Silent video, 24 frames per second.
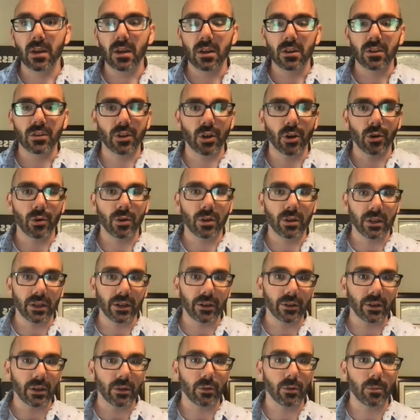So
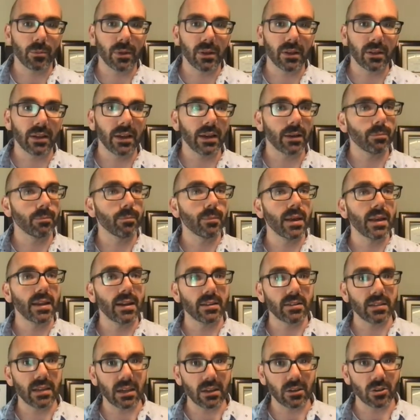clarity would be like
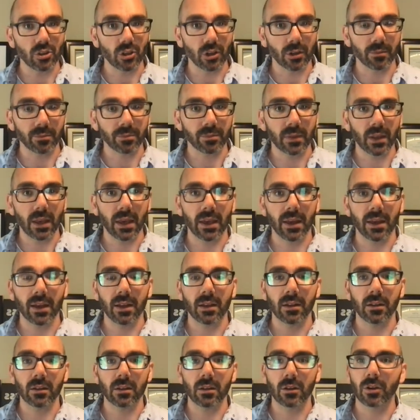meditation.
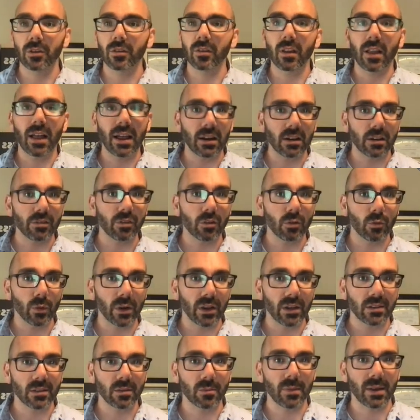And there's a lot of different
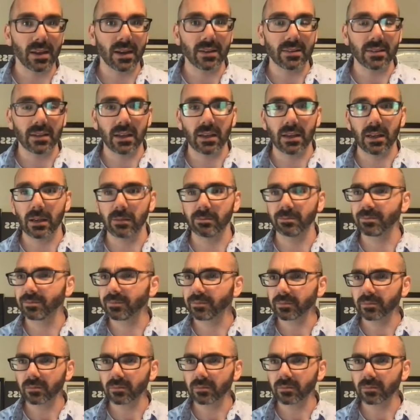ways of meditating.